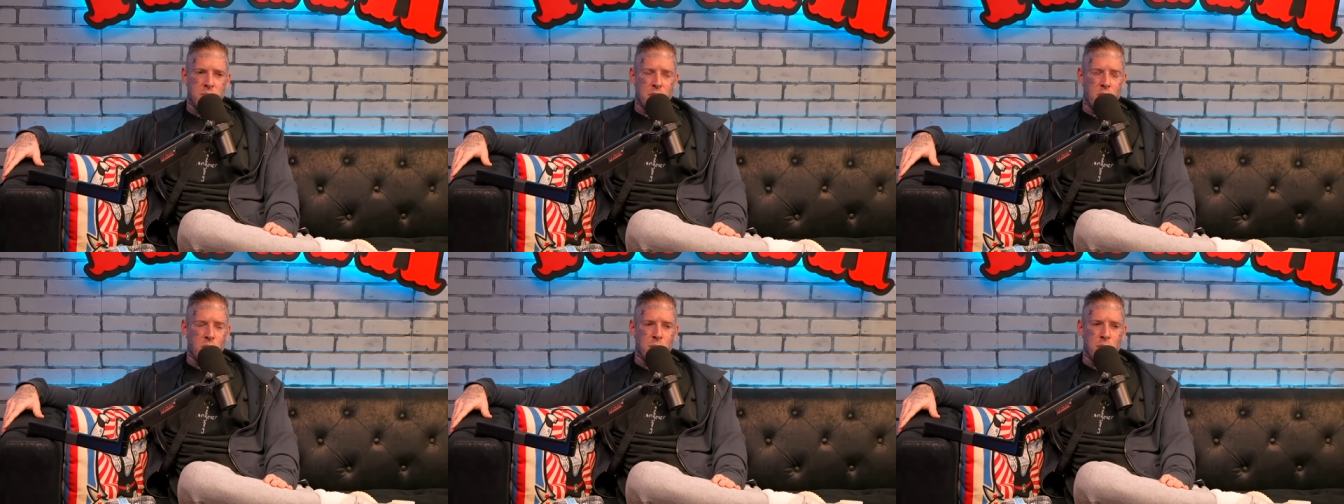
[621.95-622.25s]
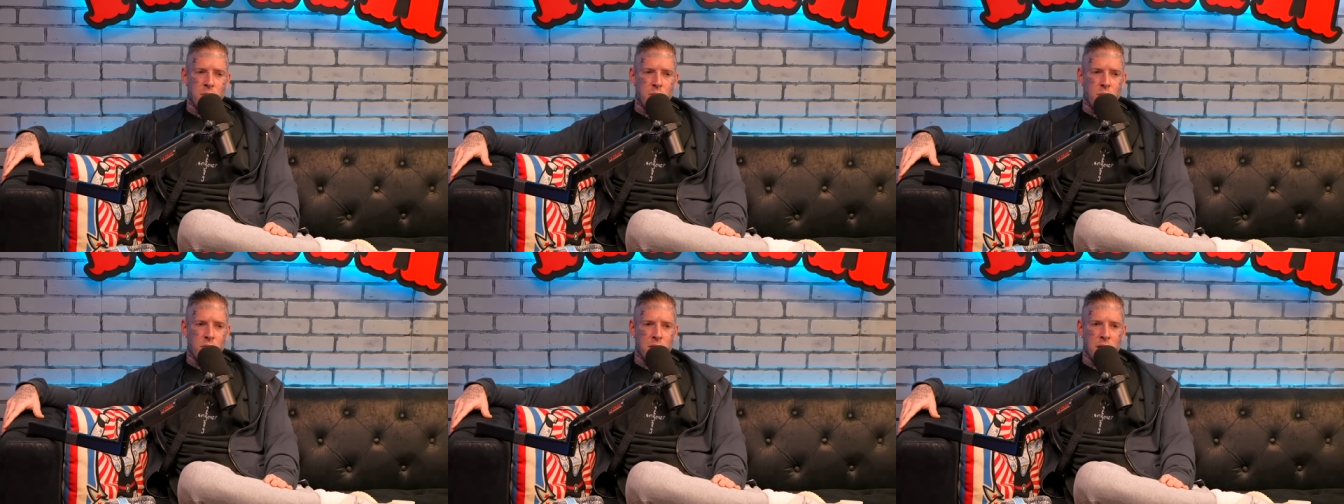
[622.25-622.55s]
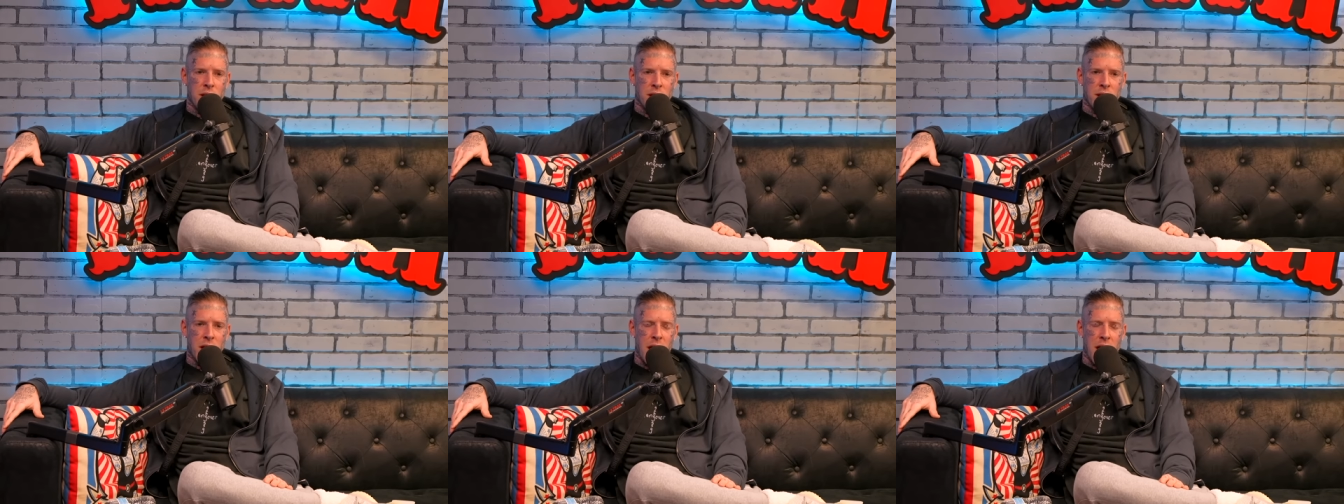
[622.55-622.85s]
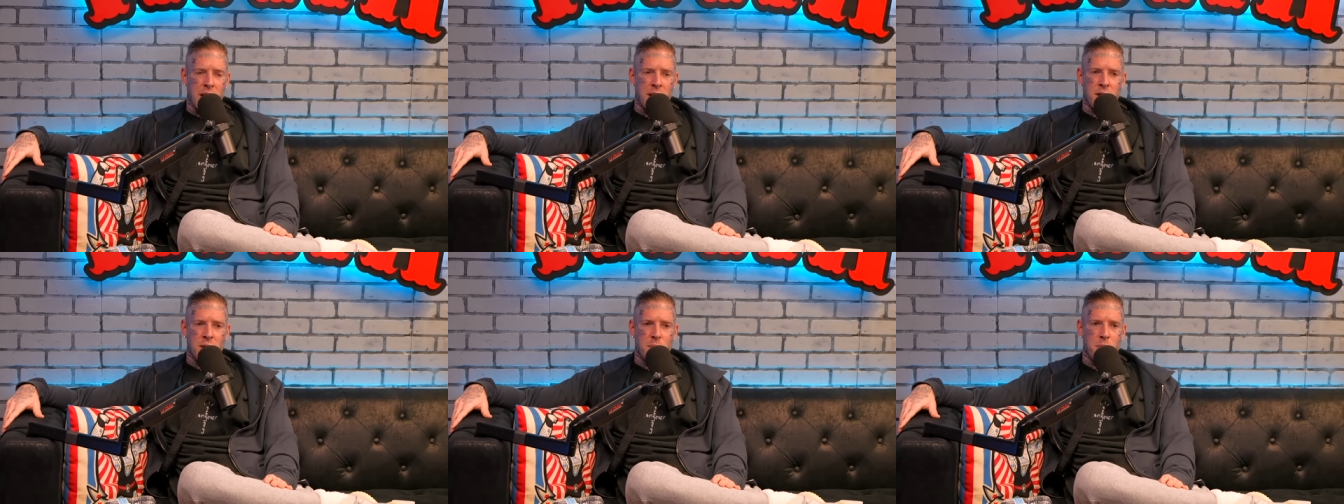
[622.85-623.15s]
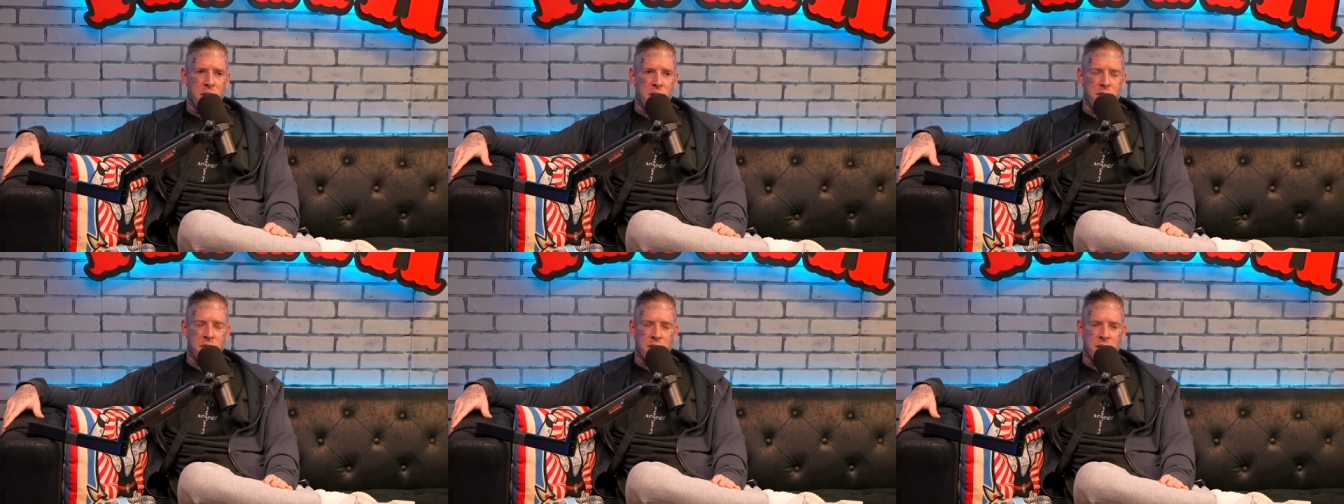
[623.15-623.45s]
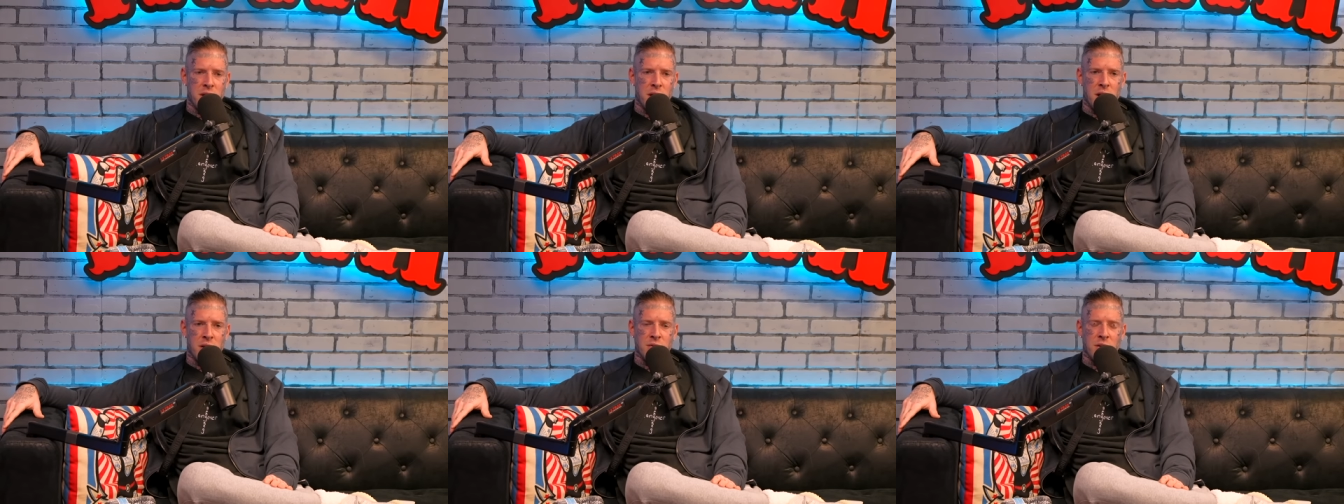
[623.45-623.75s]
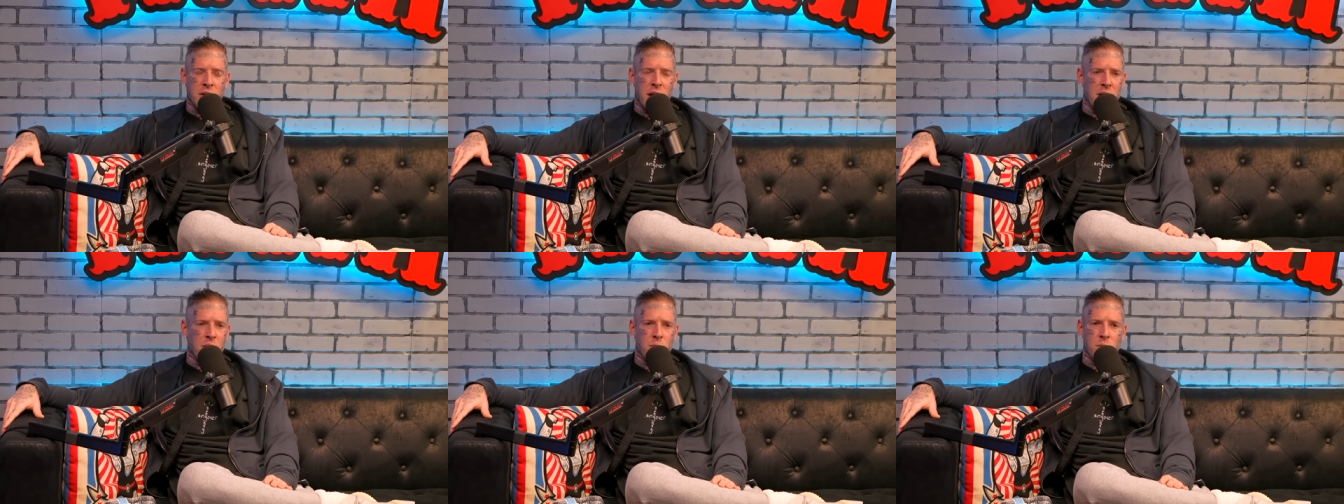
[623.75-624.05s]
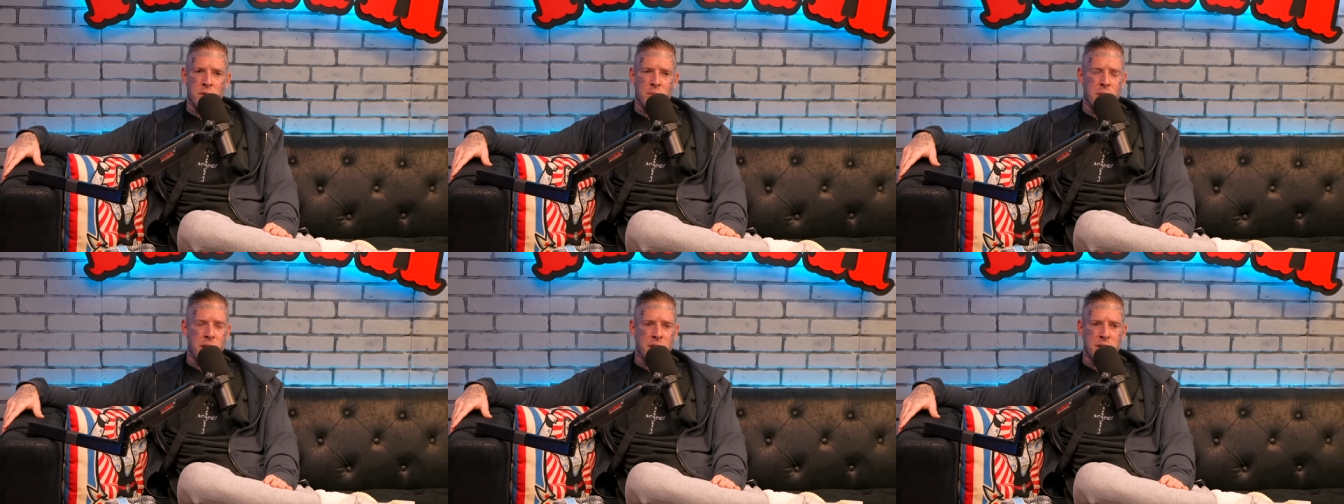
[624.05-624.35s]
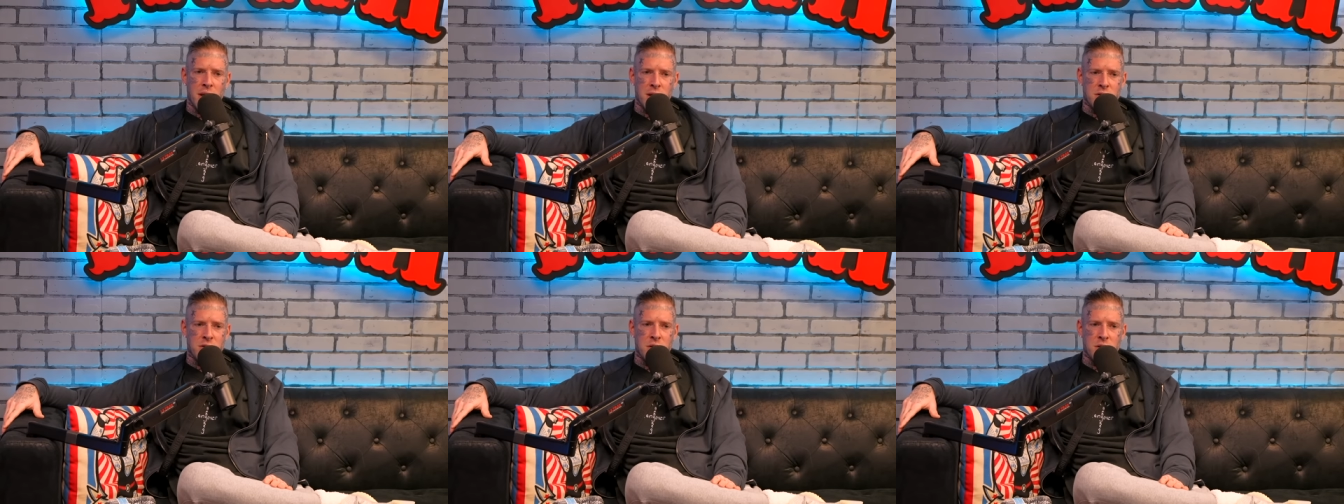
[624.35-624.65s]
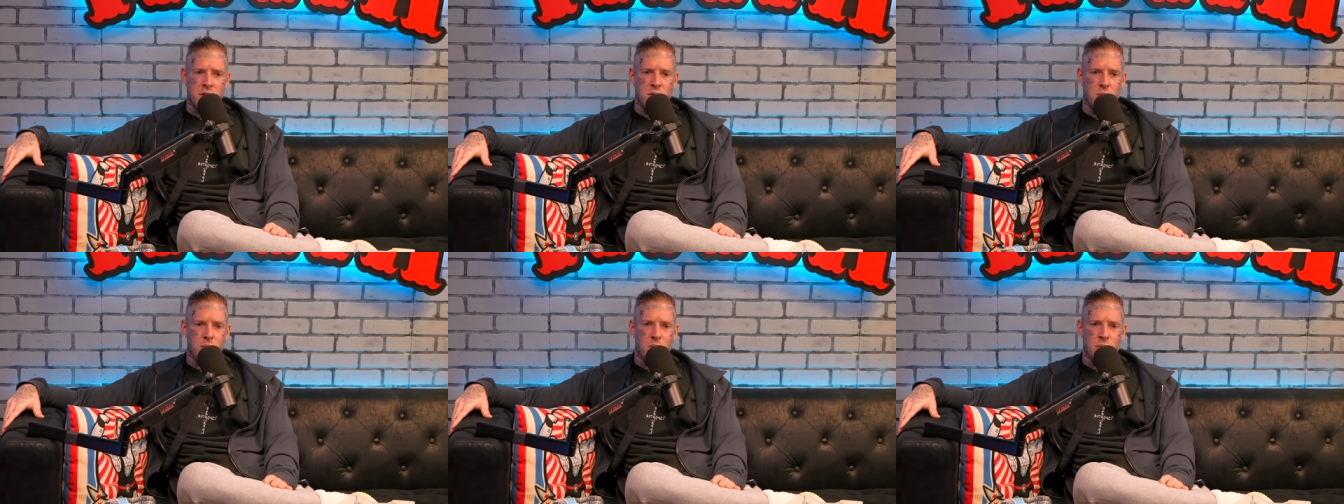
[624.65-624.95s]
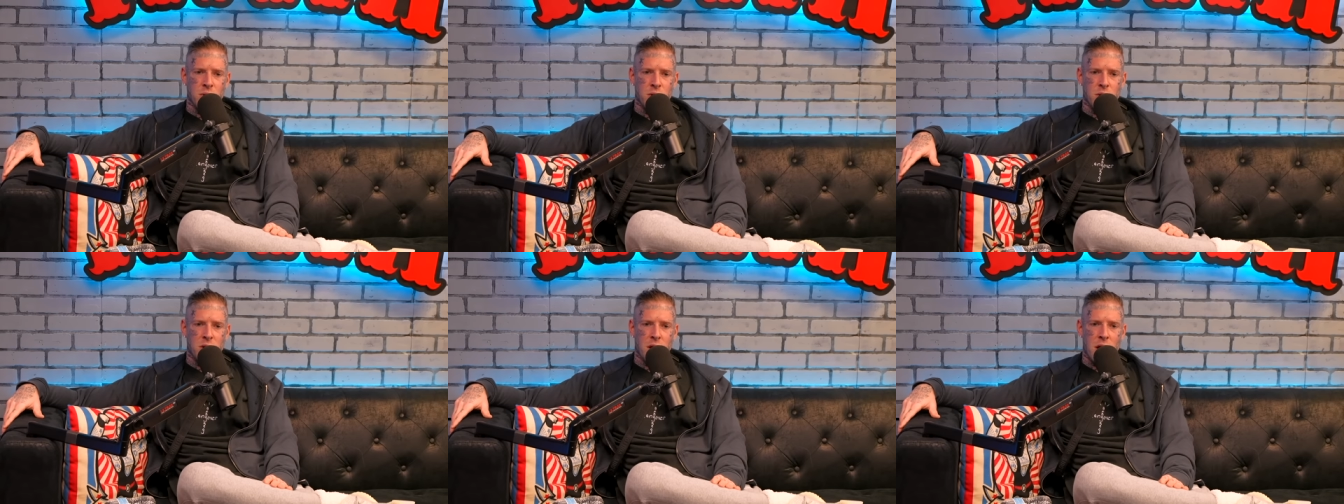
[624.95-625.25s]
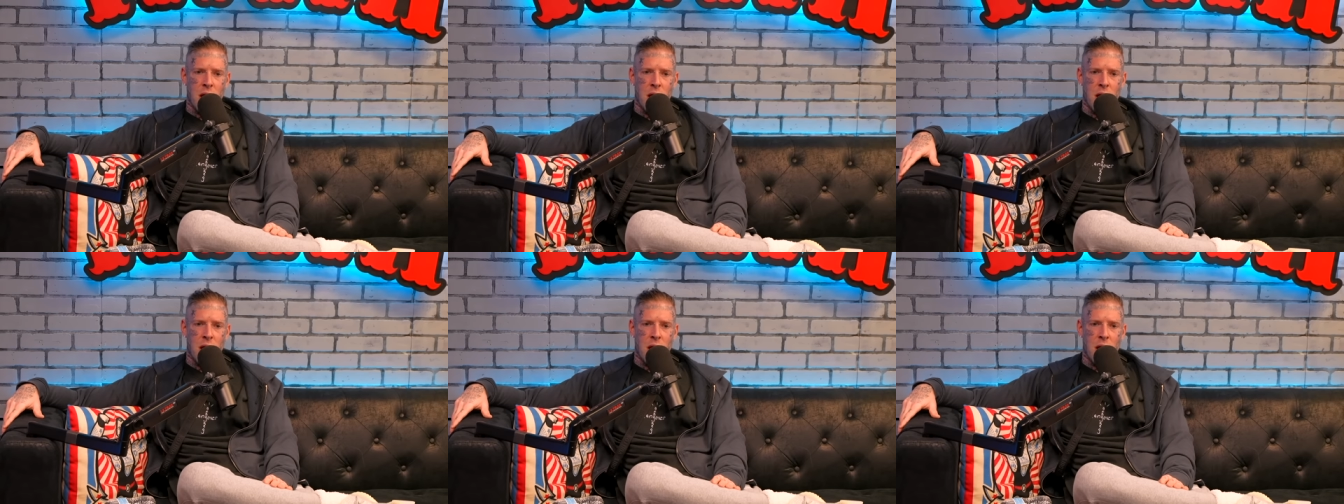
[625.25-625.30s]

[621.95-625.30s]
moment where like I had an epiphany and I was like, I don't want to make that shit no more.